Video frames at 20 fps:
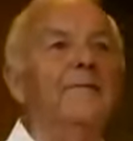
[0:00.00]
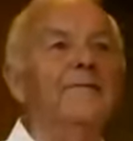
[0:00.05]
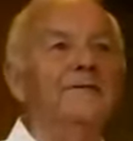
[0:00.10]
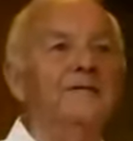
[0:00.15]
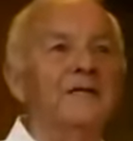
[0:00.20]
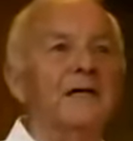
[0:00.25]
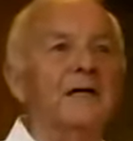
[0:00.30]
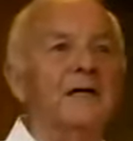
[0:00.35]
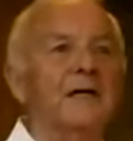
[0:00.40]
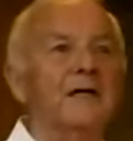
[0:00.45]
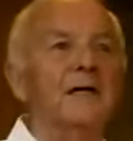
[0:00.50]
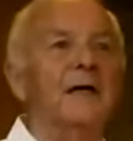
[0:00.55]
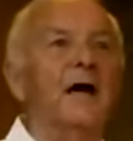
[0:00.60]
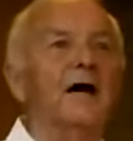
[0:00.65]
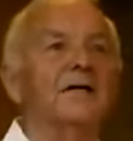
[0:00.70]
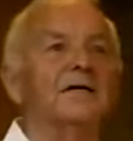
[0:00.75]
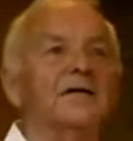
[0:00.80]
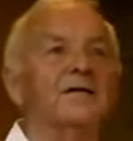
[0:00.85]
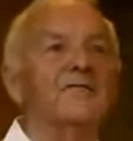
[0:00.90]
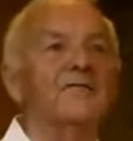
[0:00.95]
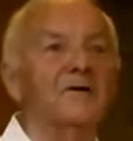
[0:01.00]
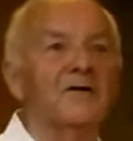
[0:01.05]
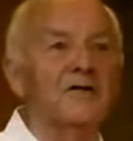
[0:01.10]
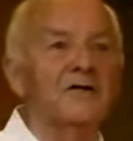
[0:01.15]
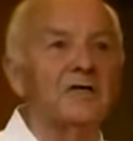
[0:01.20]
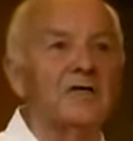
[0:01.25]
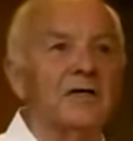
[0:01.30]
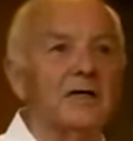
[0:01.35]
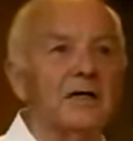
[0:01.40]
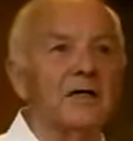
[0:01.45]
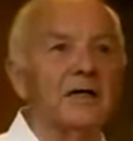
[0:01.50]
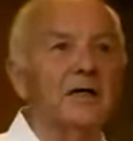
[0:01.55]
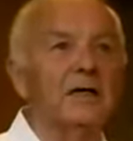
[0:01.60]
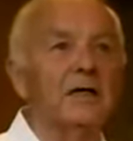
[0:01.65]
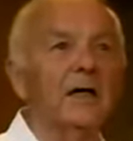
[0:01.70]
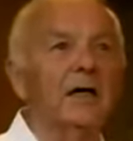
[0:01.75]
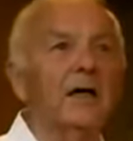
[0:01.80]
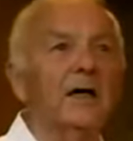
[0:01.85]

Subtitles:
lives in an artificially